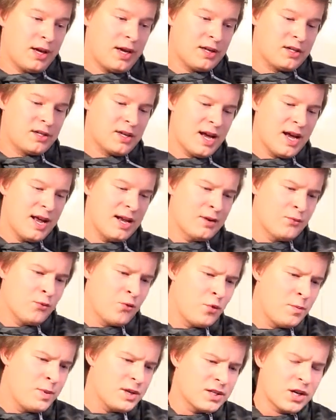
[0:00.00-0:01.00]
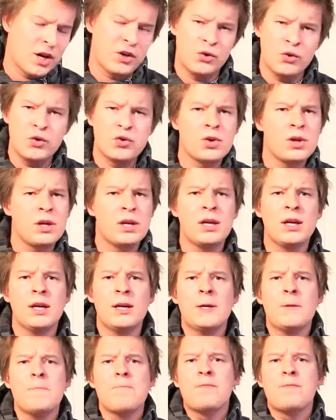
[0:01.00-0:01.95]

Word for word: aged and rubies are usually